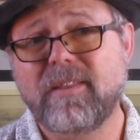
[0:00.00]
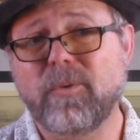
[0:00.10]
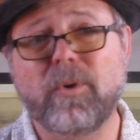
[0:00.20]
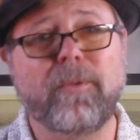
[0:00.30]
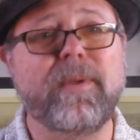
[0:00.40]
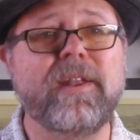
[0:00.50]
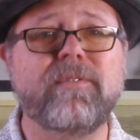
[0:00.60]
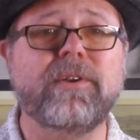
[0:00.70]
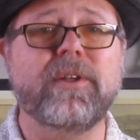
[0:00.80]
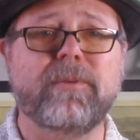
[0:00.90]
The world may
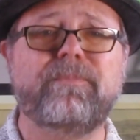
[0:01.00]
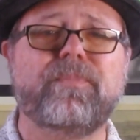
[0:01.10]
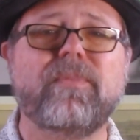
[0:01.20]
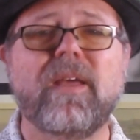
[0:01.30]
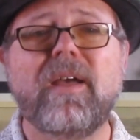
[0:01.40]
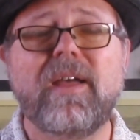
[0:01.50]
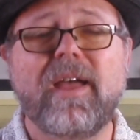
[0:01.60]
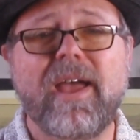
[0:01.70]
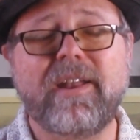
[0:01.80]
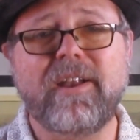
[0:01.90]
never know.
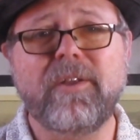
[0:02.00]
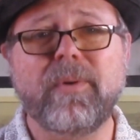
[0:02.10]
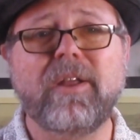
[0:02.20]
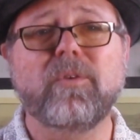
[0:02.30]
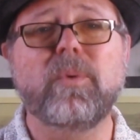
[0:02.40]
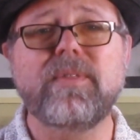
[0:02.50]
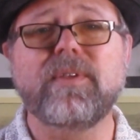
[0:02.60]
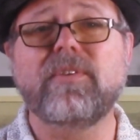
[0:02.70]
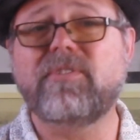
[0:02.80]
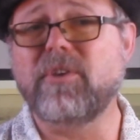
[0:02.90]
At any rate,
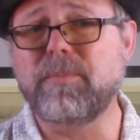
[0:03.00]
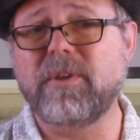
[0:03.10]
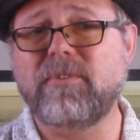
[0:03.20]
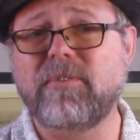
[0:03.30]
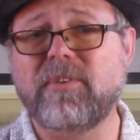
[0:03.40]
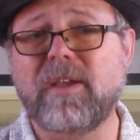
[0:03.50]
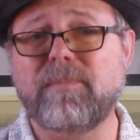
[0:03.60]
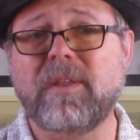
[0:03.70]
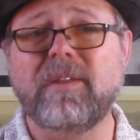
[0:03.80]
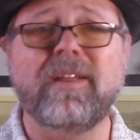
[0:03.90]
with so much
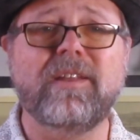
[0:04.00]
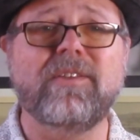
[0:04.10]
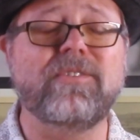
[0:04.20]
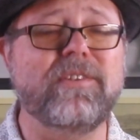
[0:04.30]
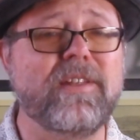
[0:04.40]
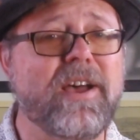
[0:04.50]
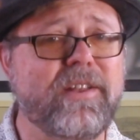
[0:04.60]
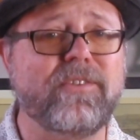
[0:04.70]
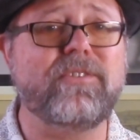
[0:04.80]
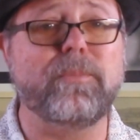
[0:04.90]
excitement, it is
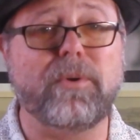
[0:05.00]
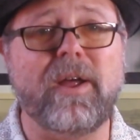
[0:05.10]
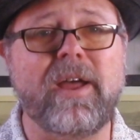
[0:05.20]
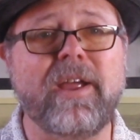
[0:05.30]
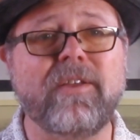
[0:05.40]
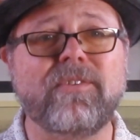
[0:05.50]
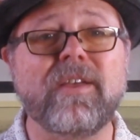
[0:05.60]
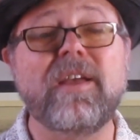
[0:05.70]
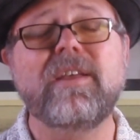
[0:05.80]
not a surprise